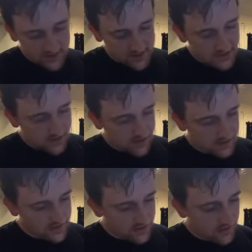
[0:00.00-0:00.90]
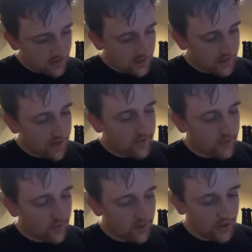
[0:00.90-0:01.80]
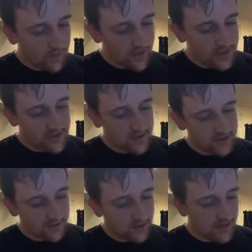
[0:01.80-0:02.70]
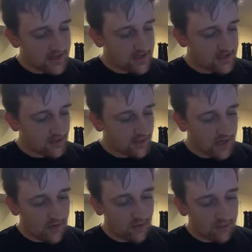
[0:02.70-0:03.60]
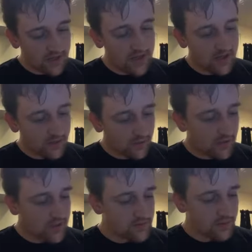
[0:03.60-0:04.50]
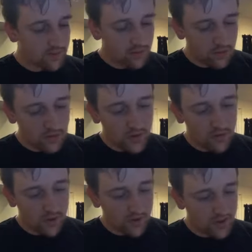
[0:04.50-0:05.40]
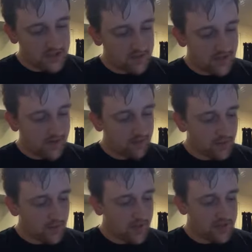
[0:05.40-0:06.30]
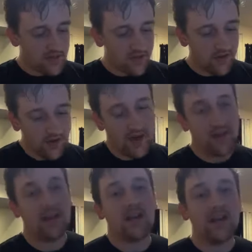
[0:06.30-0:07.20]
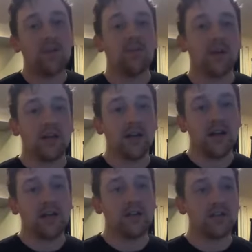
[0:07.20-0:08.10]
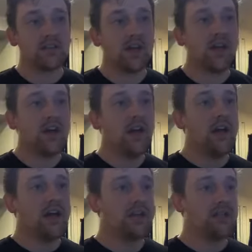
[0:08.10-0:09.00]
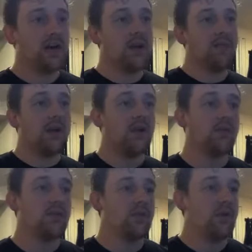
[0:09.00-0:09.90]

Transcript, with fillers: says, now then, we are ambassadors for Christ as though God were pleading through us. We implore you on Christ's behalf, be reconciled to God. The idea behind that is that it's not about